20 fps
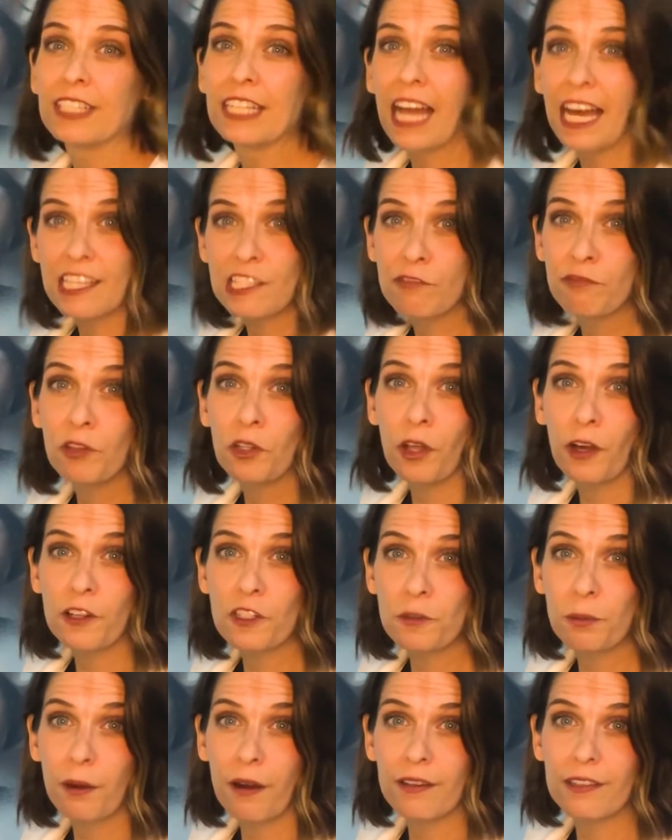nice full
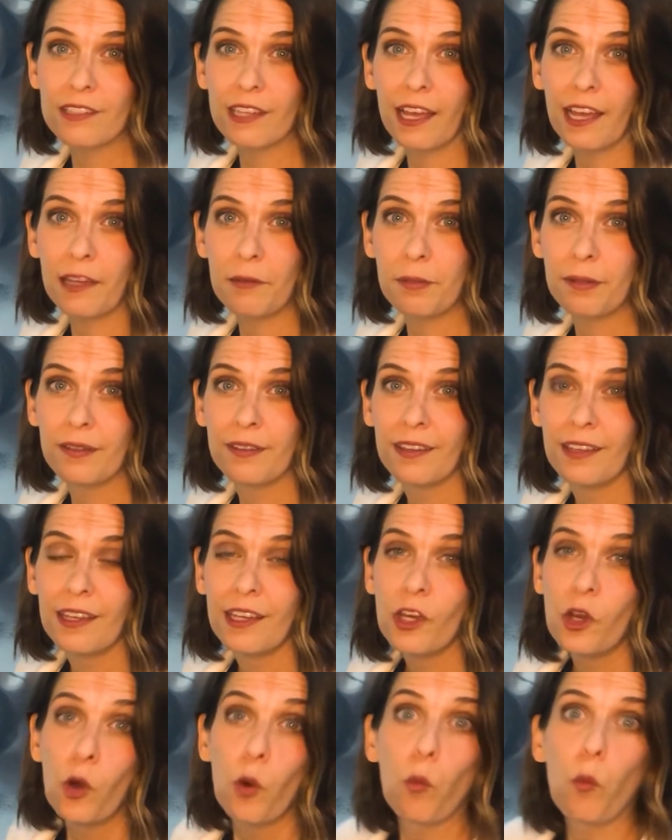arch prototype.
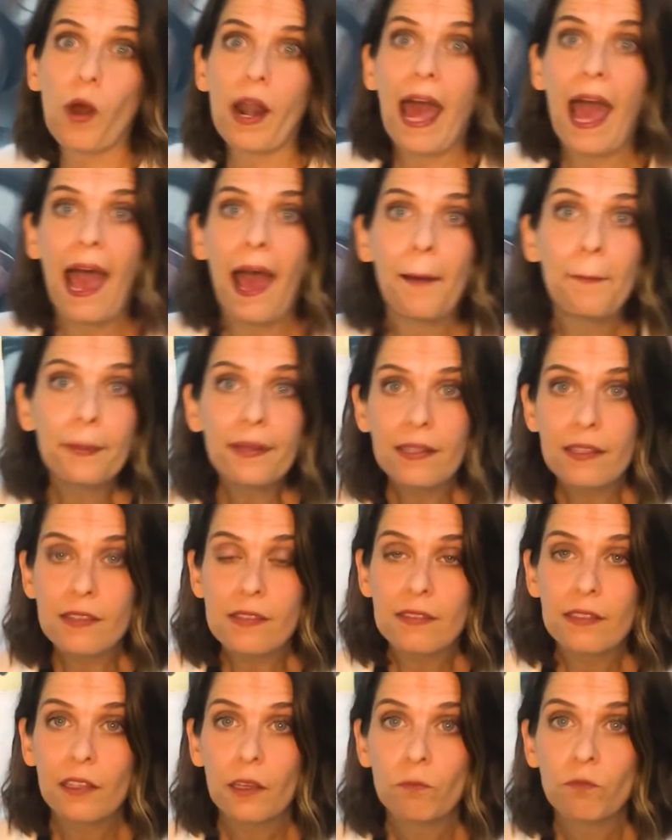What
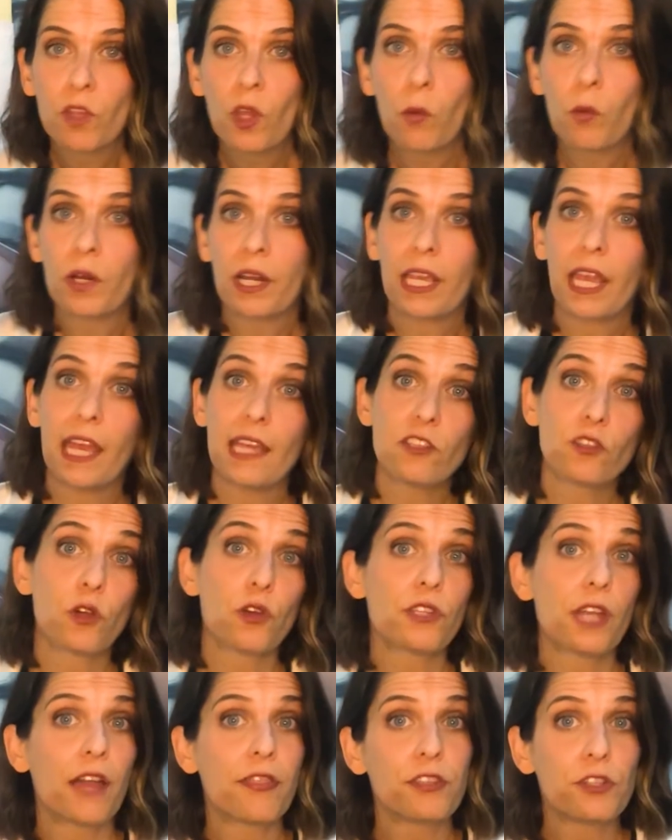happens when a case
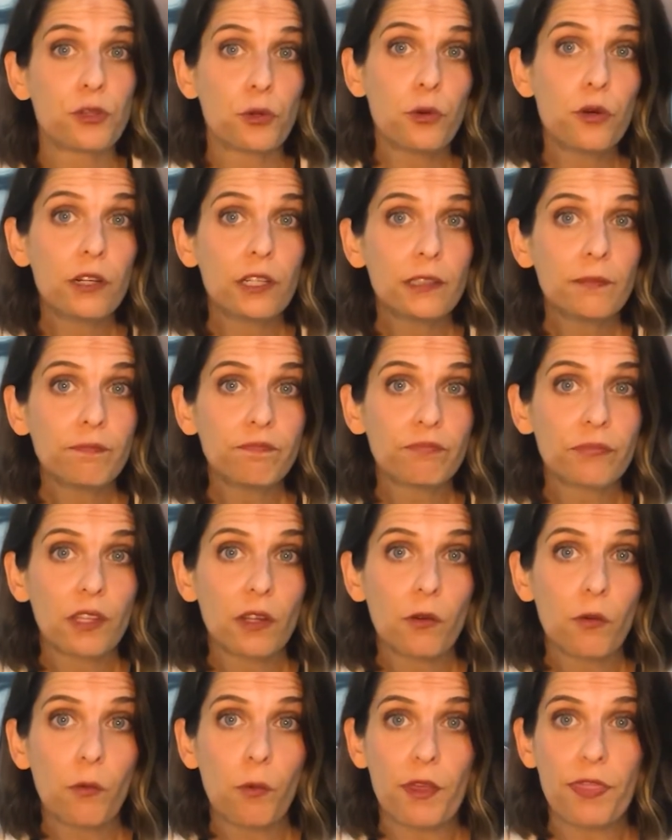goes out the door
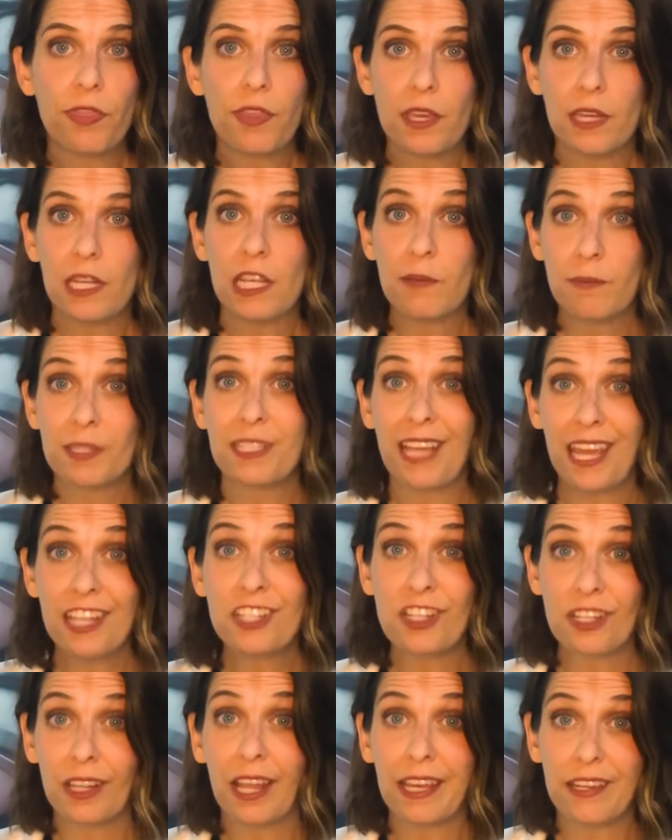with the
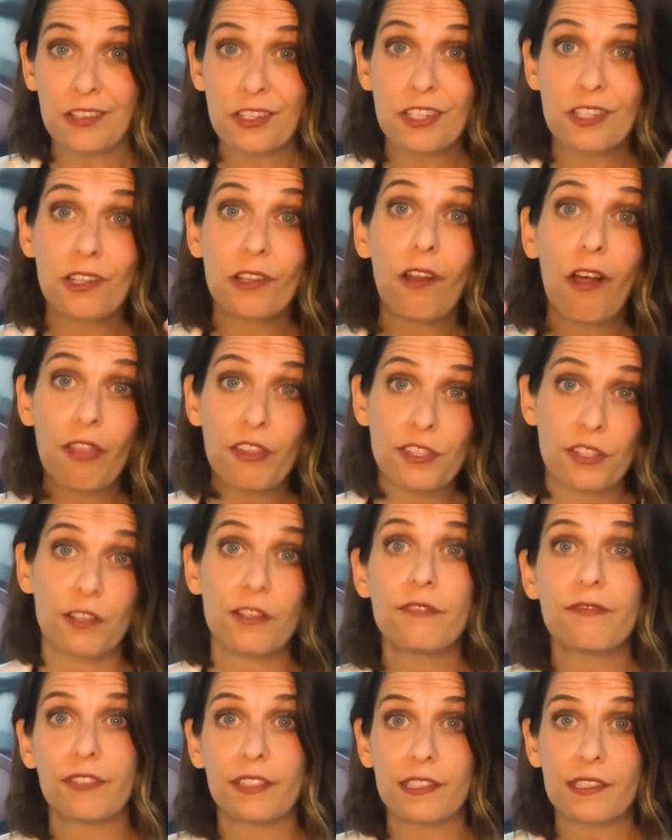inhibition layer still on the
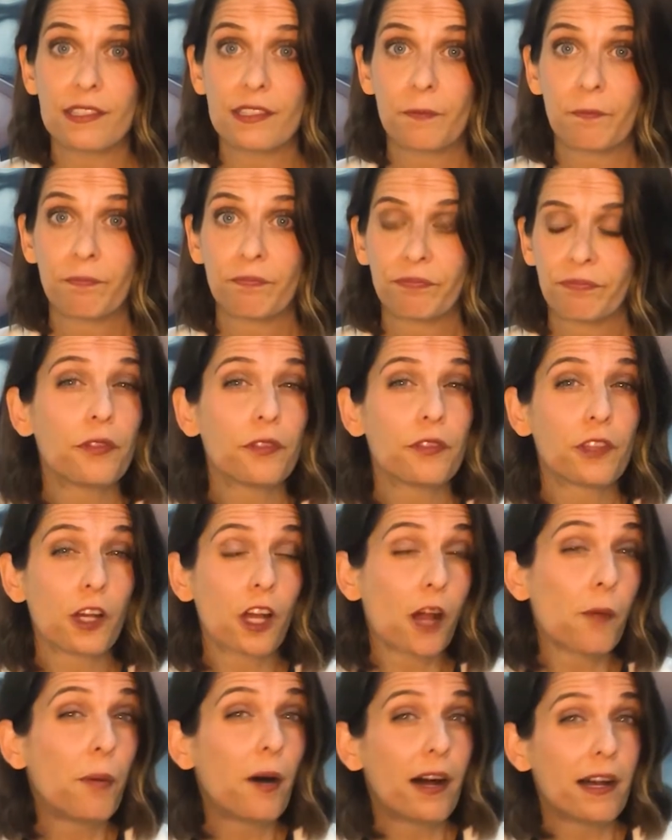surface? The
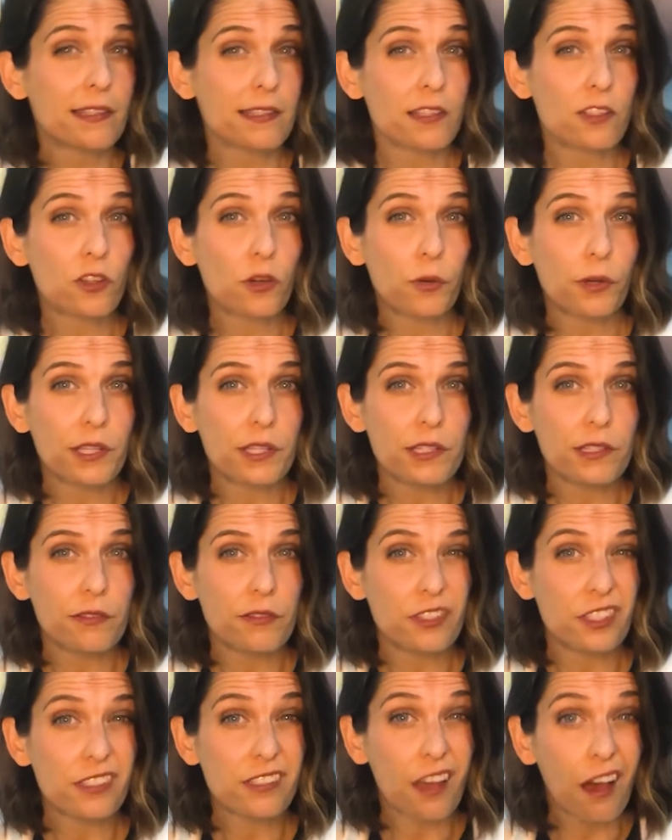composite's going to
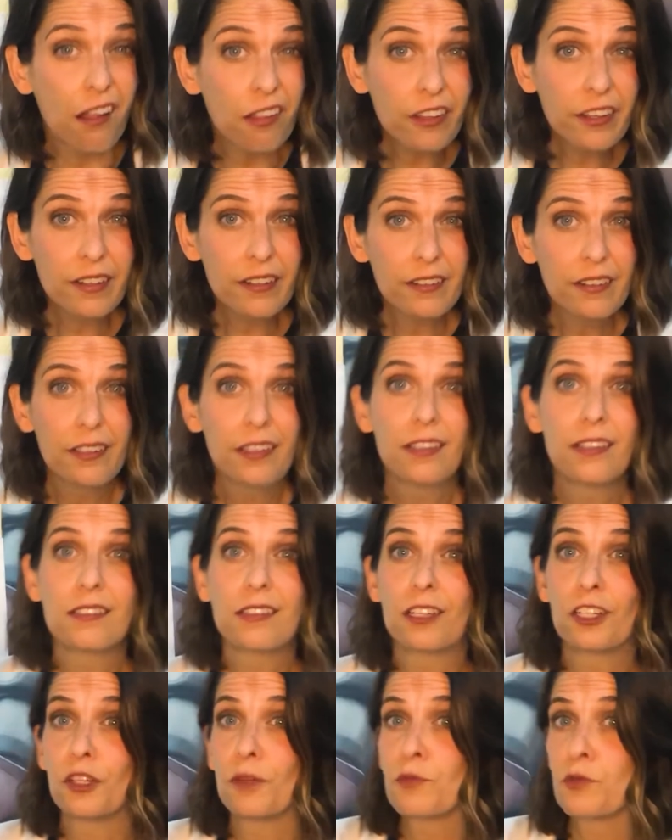discolor, it's
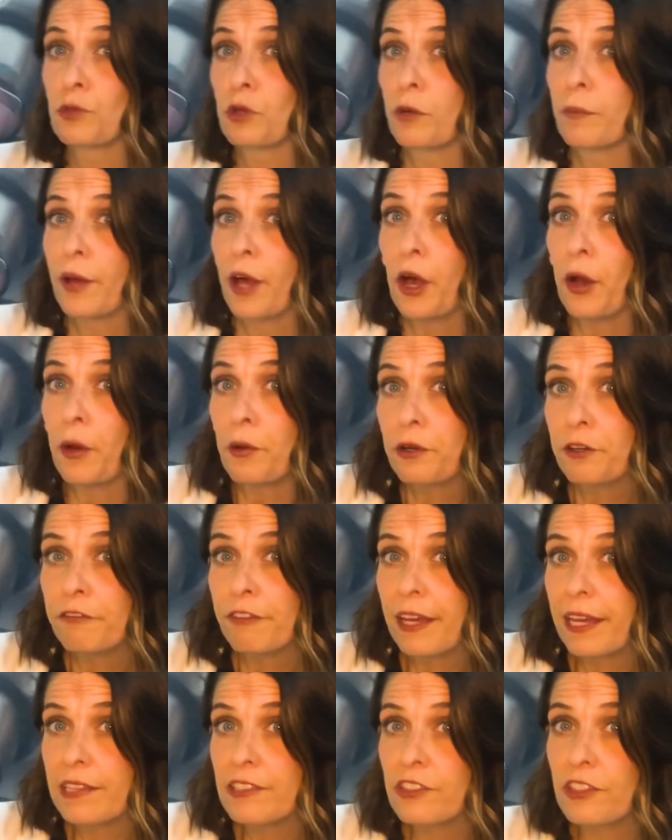gonna absorb odor
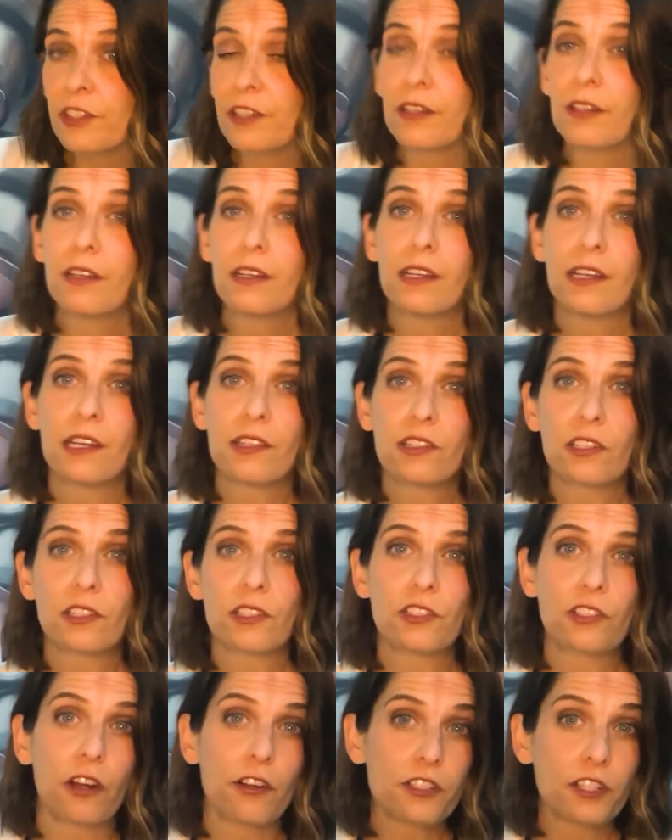faster, it's gonna
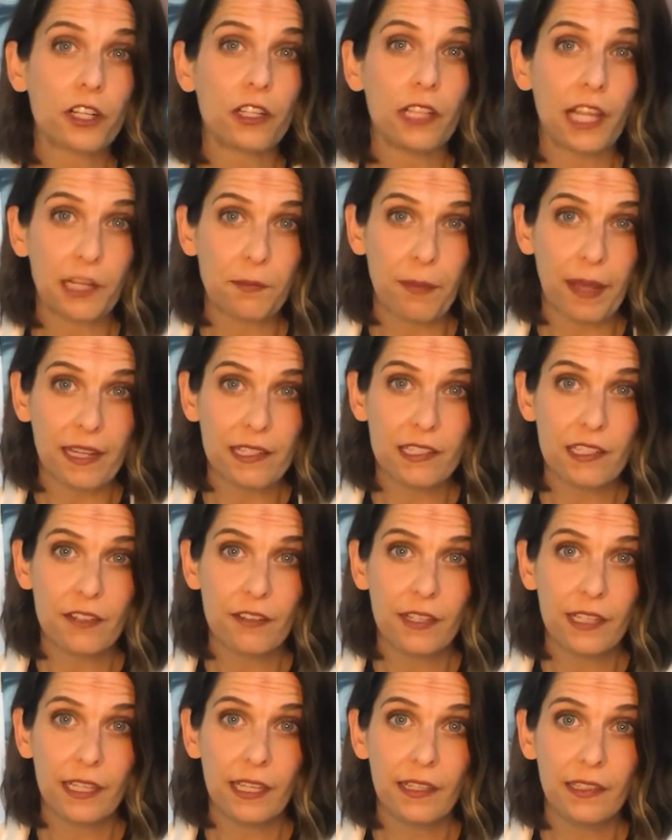start to collect
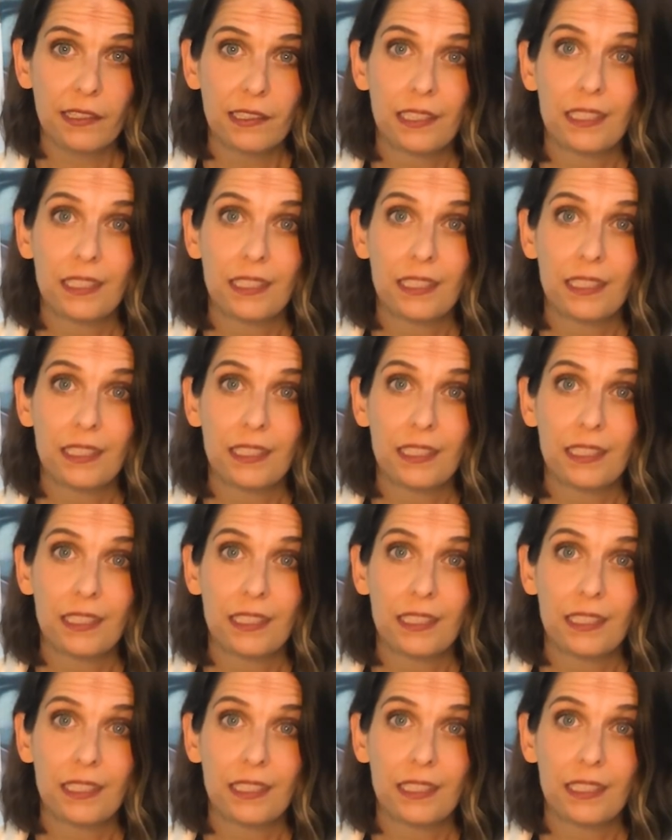bacteria.